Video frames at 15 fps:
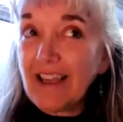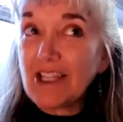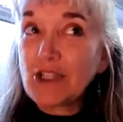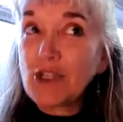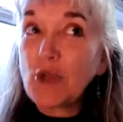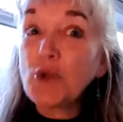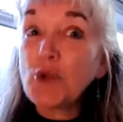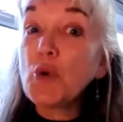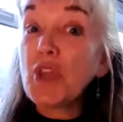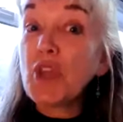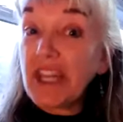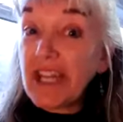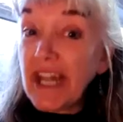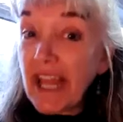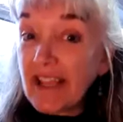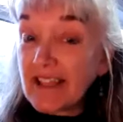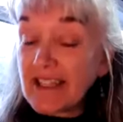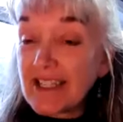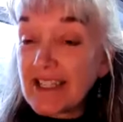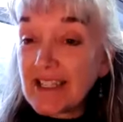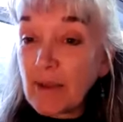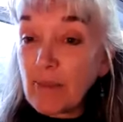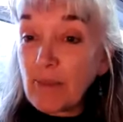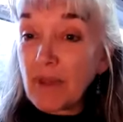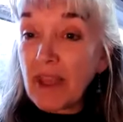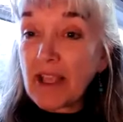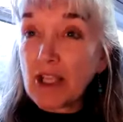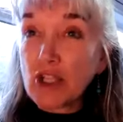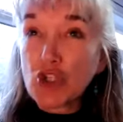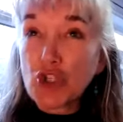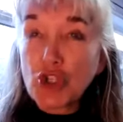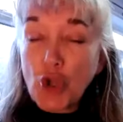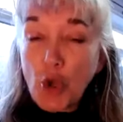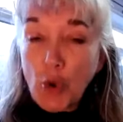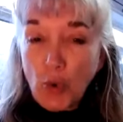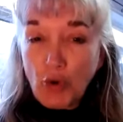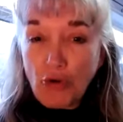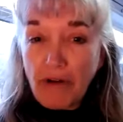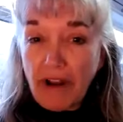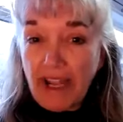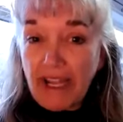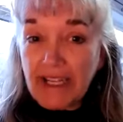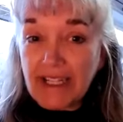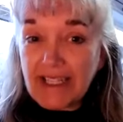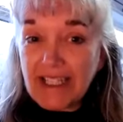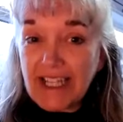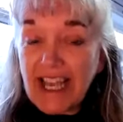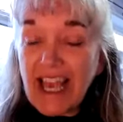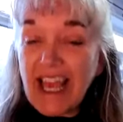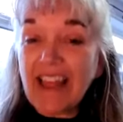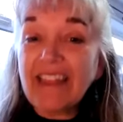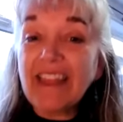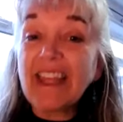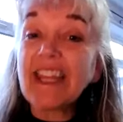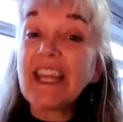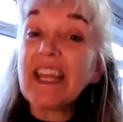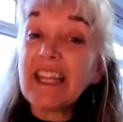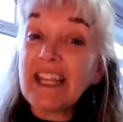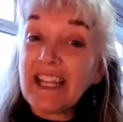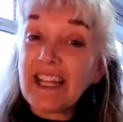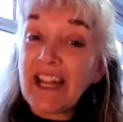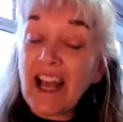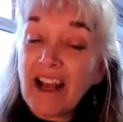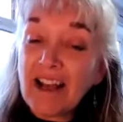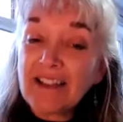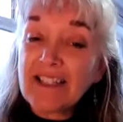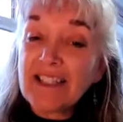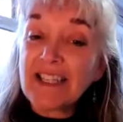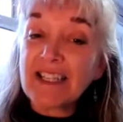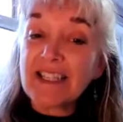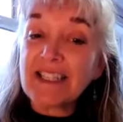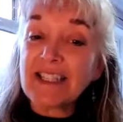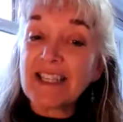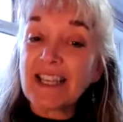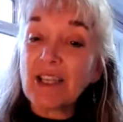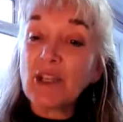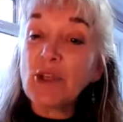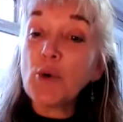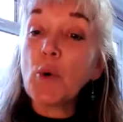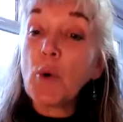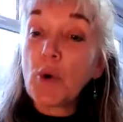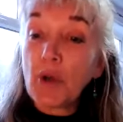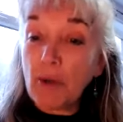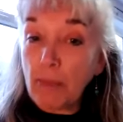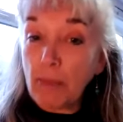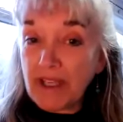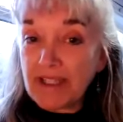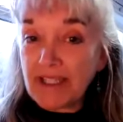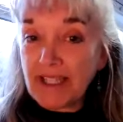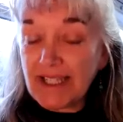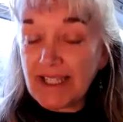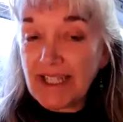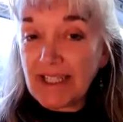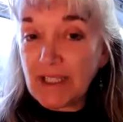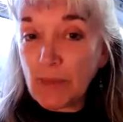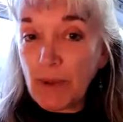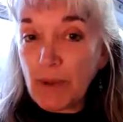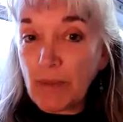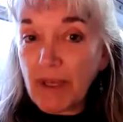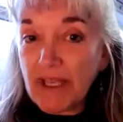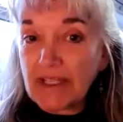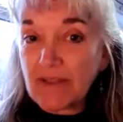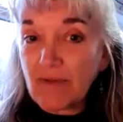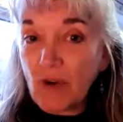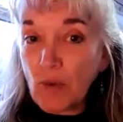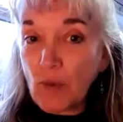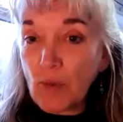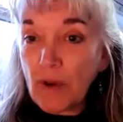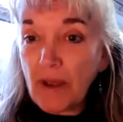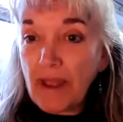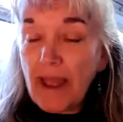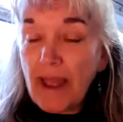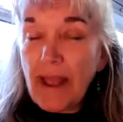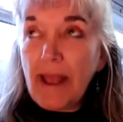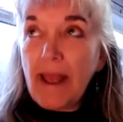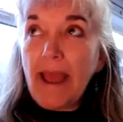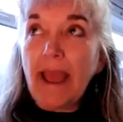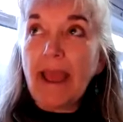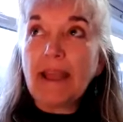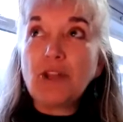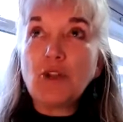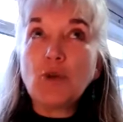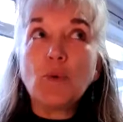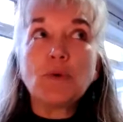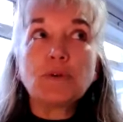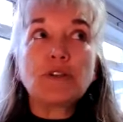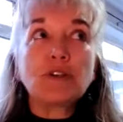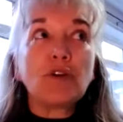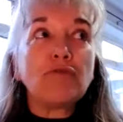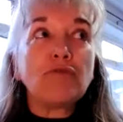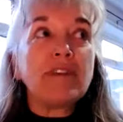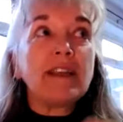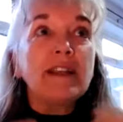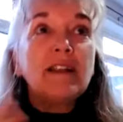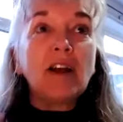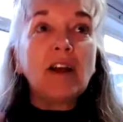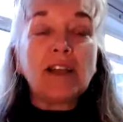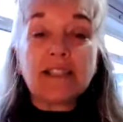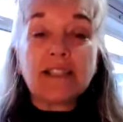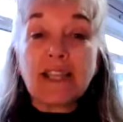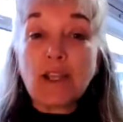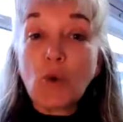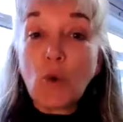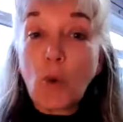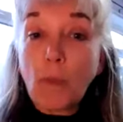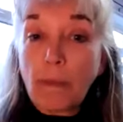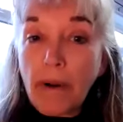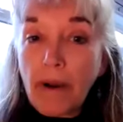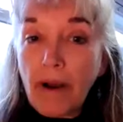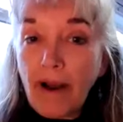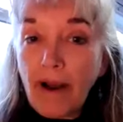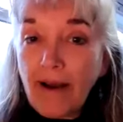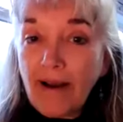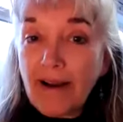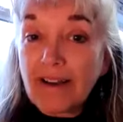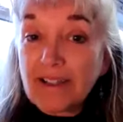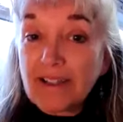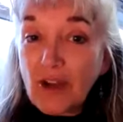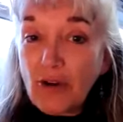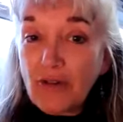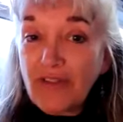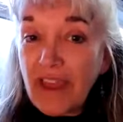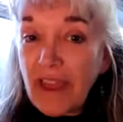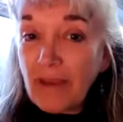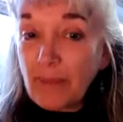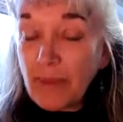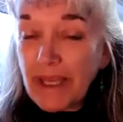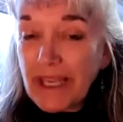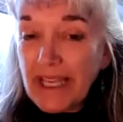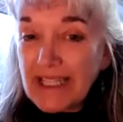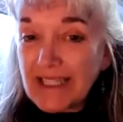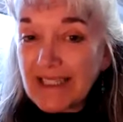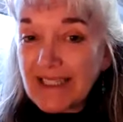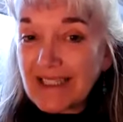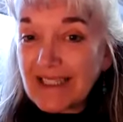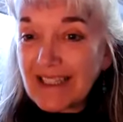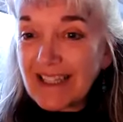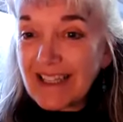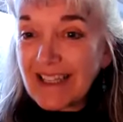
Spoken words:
So you connect to something so great that it enhances your capacity to be peaceful. And you also realize that you're part of that peace.